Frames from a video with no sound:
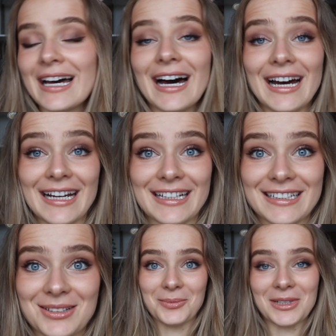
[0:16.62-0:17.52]

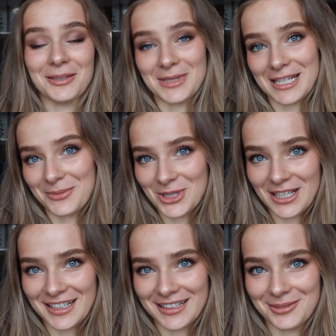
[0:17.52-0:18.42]
Hi, my name is
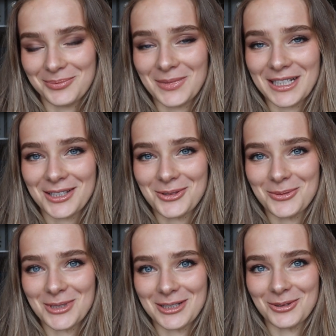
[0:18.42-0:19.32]
MJ. My
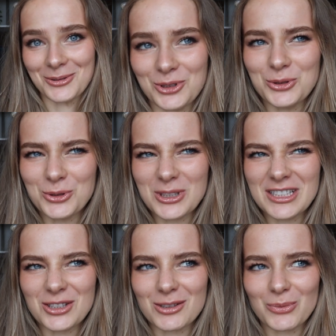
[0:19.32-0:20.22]
YouTube channel usually
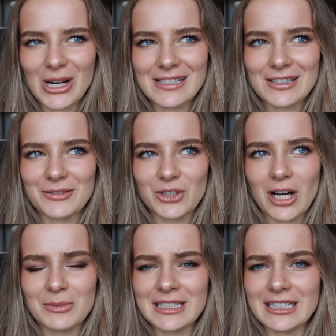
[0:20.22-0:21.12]
just comprises of
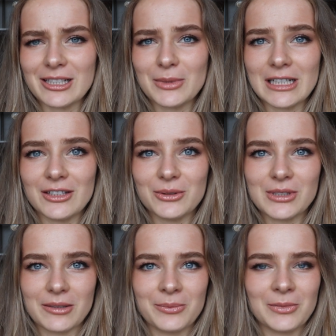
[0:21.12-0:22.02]
commentary, but I do
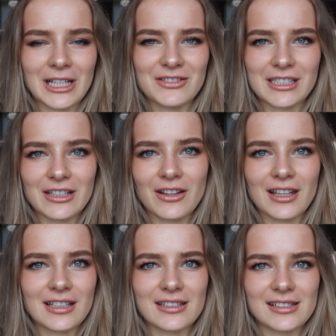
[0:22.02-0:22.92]
some lifestyle
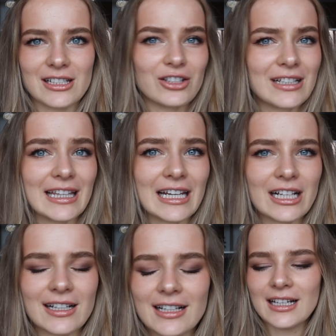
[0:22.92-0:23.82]
things here and
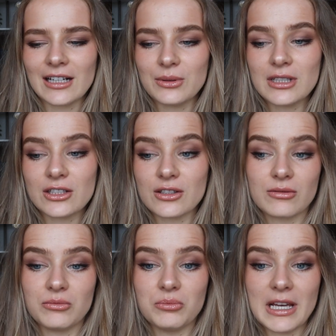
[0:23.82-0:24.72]
there. And I really just
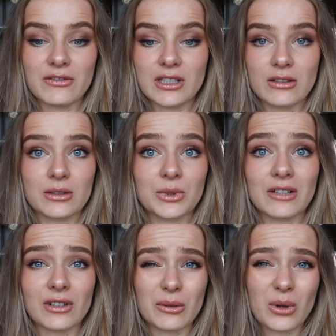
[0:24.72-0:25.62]
make videos on
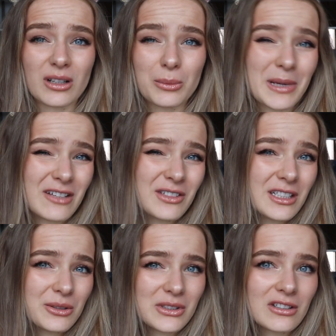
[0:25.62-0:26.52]
whatever I want to make
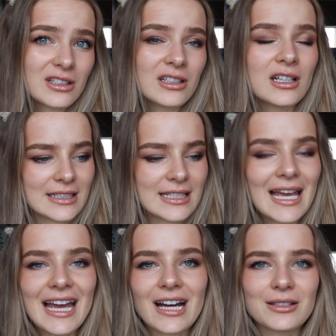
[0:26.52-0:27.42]
videos on.
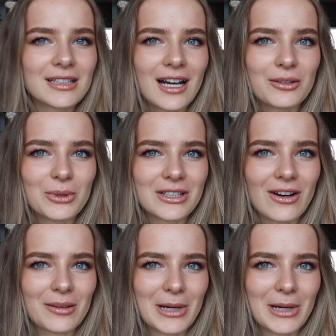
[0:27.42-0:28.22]
Today, I kind of want to talk